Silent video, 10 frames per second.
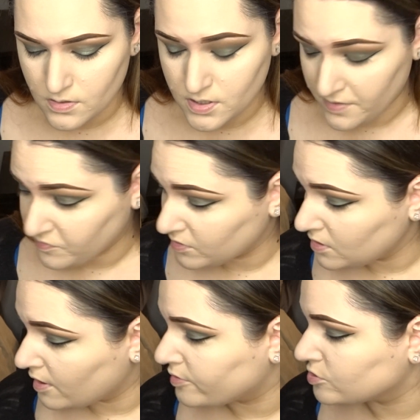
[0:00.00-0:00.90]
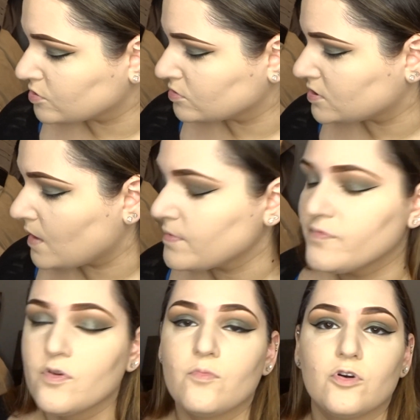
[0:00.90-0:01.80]
definitely a crucial step
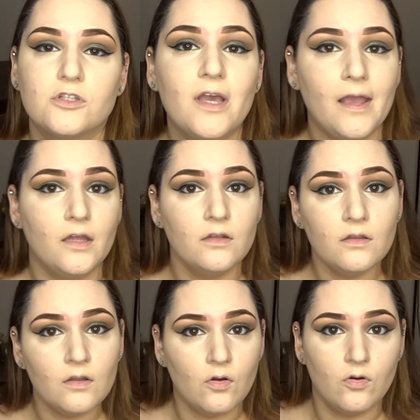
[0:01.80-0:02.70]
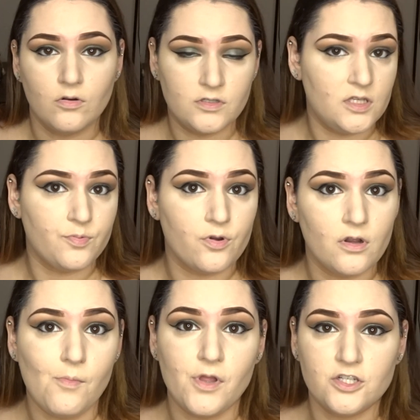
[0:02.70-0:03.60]
if you're more tan or deeper in
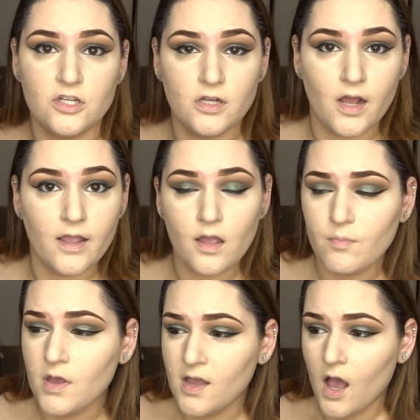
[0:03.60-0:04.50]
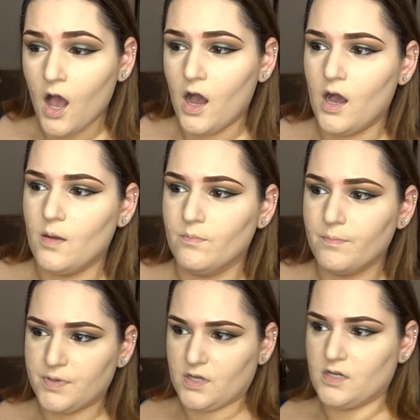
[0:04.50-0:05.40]
complexion than I
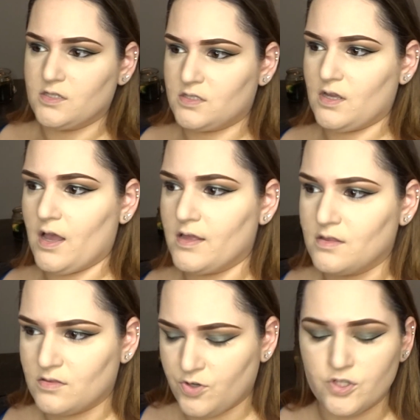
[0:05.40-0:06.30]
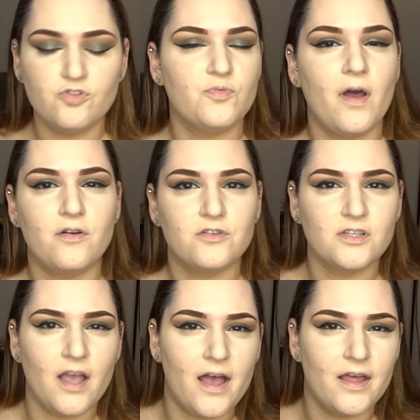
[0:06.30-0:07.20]
am, because translucent powders
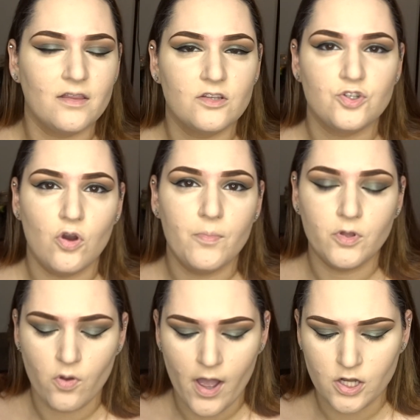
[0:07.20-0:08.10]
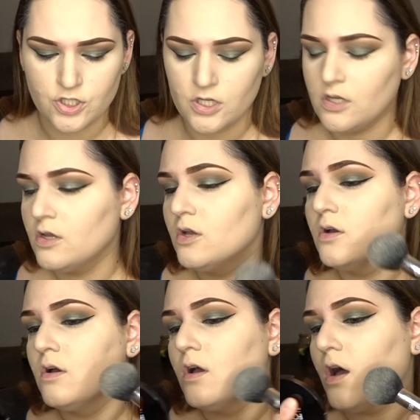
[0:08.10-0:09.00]
can show up a little ashy.
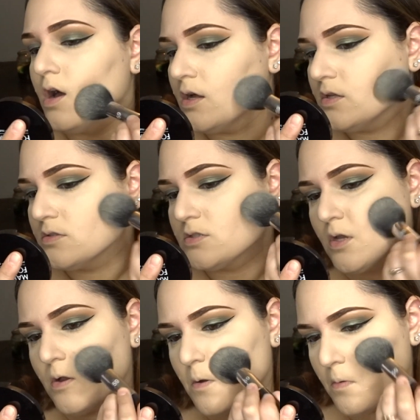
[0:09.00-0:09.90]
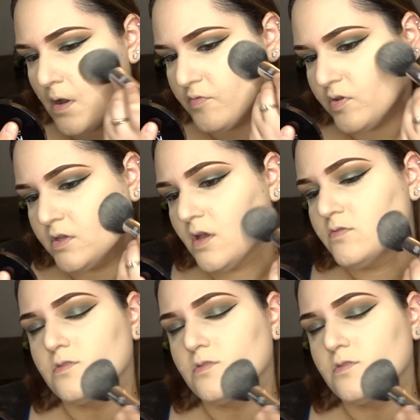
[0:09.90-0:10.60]
And so I feel like that